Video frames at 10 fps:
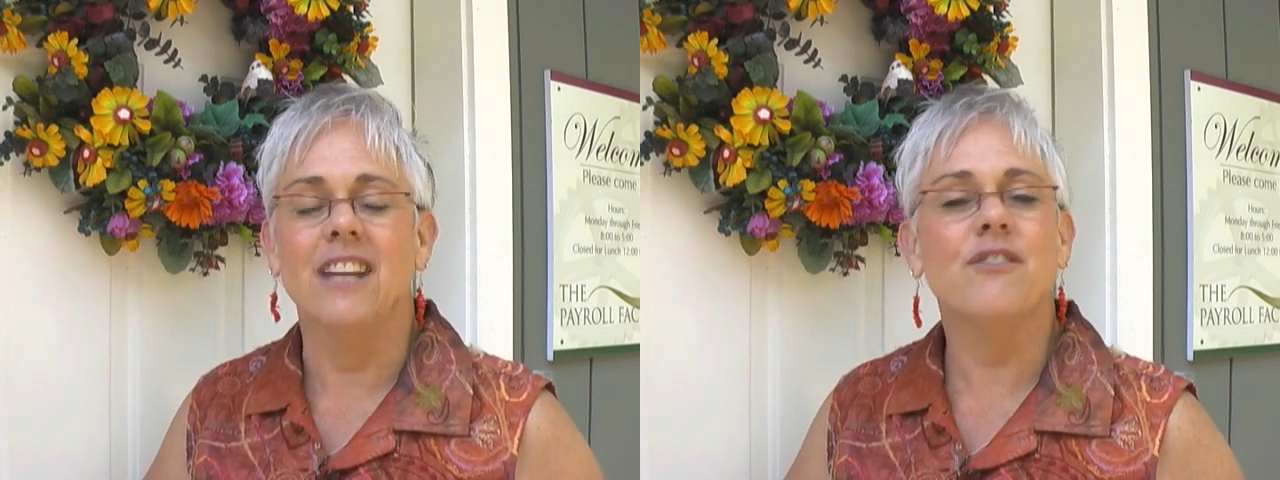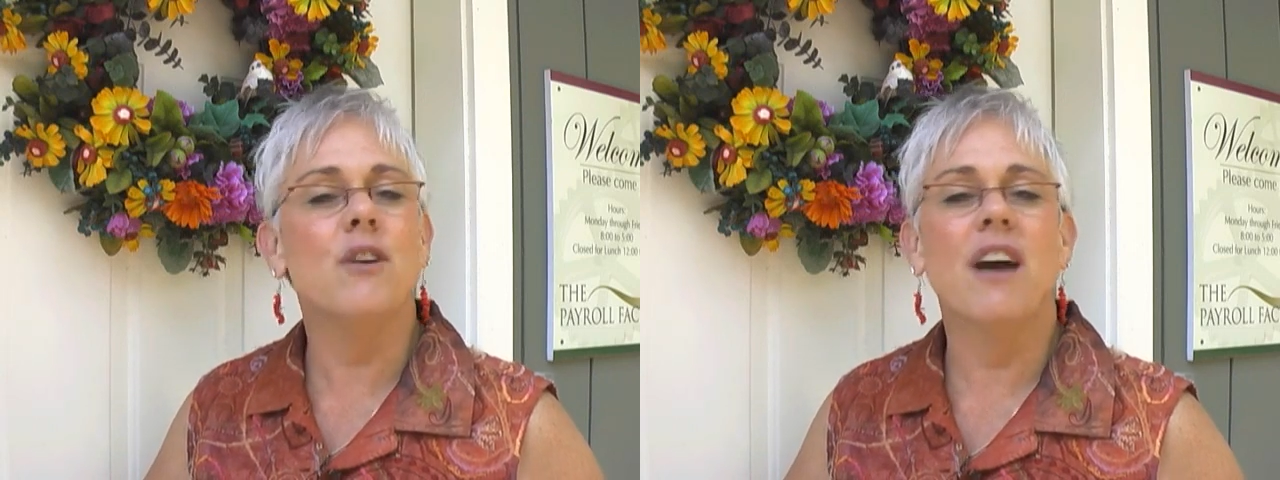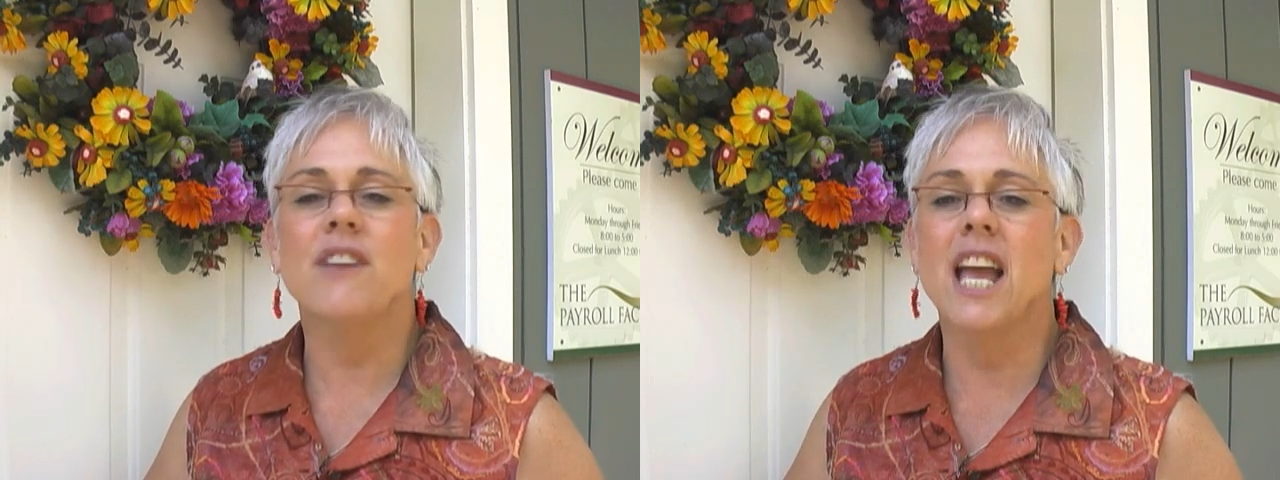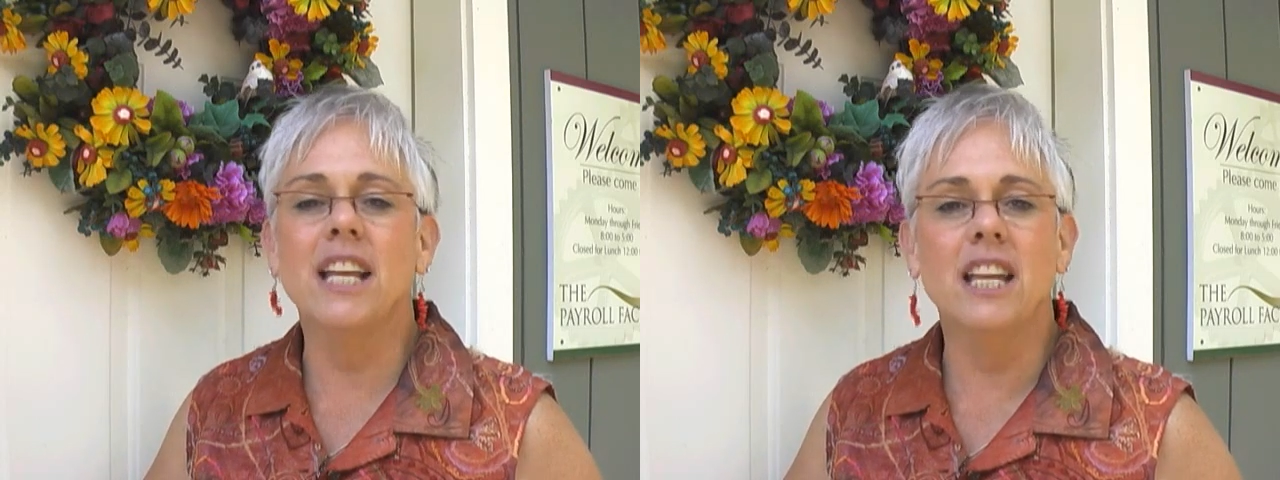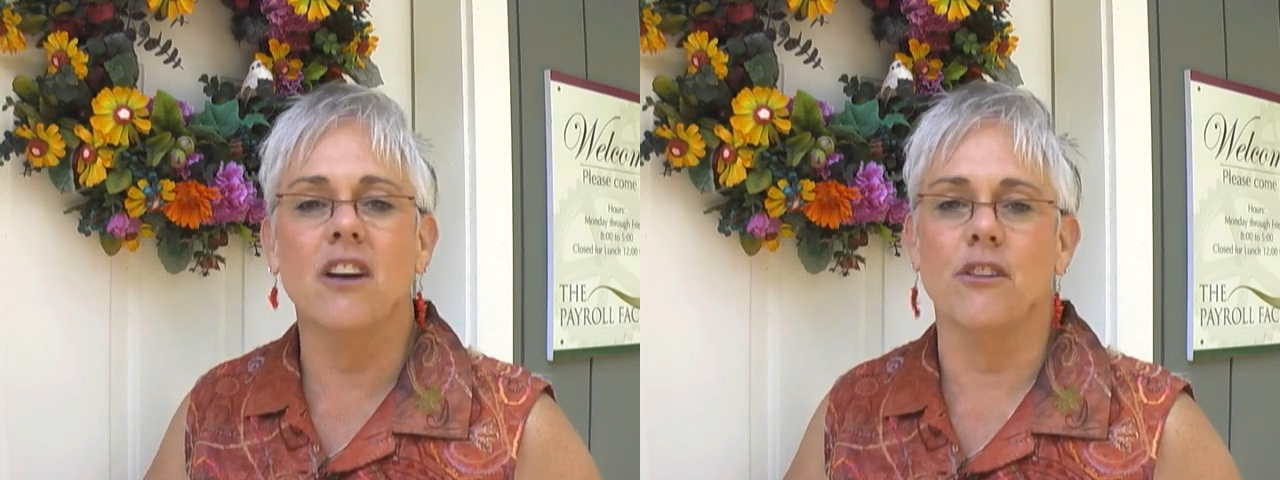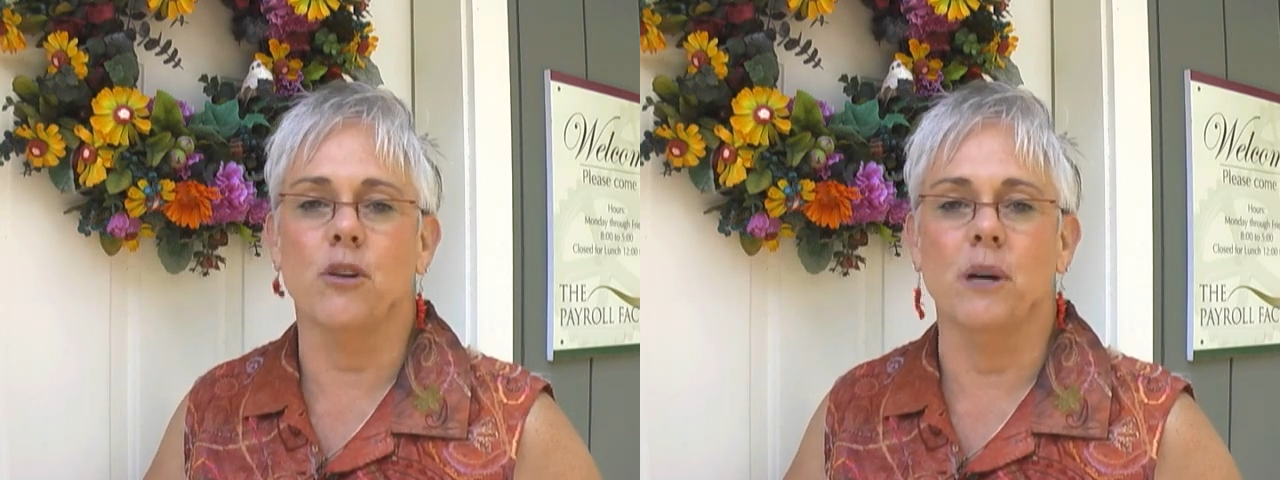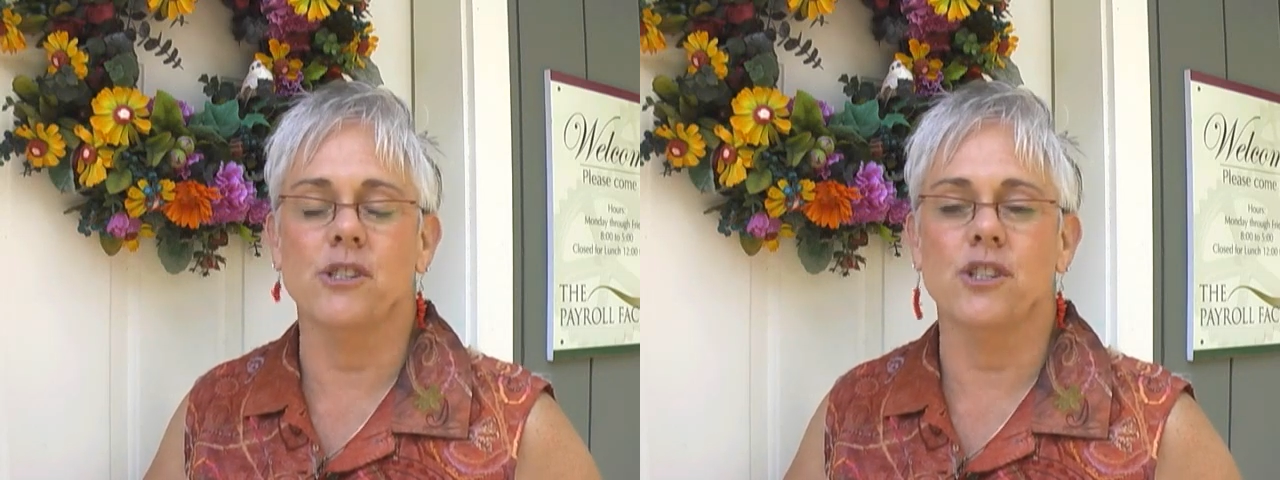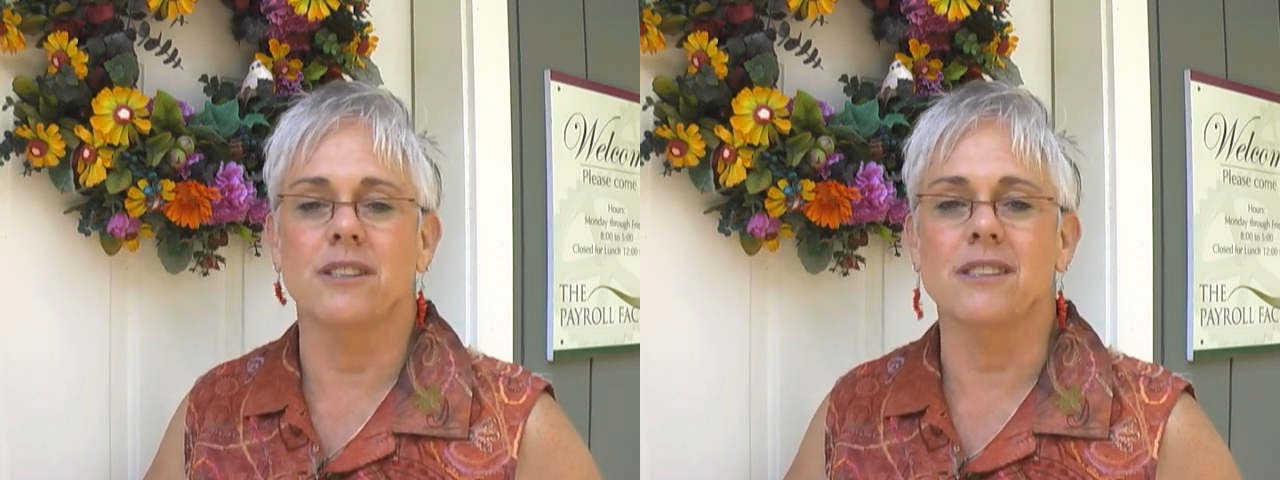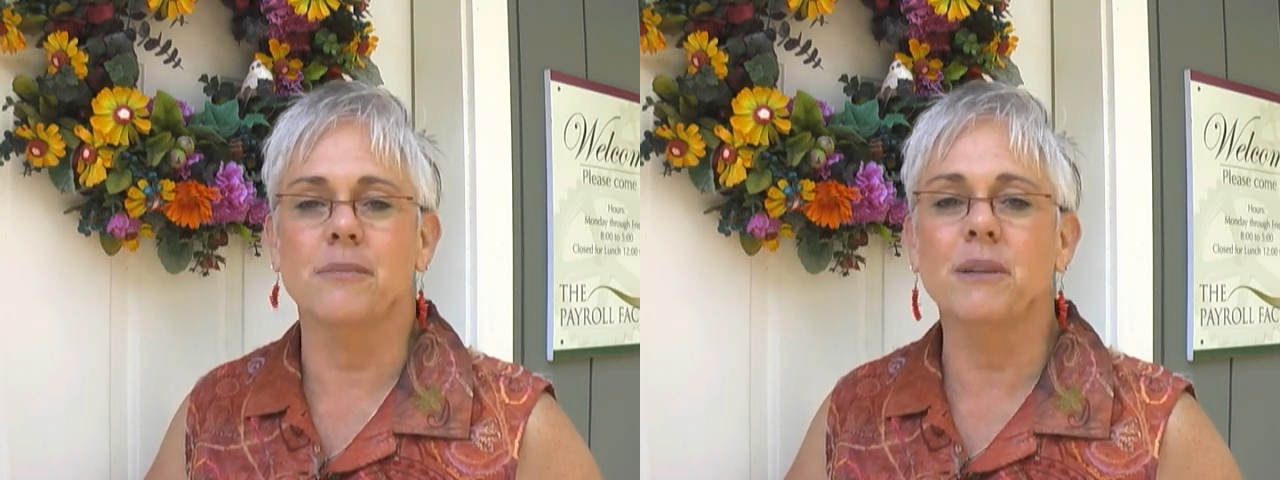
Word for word: and if you have any other questions,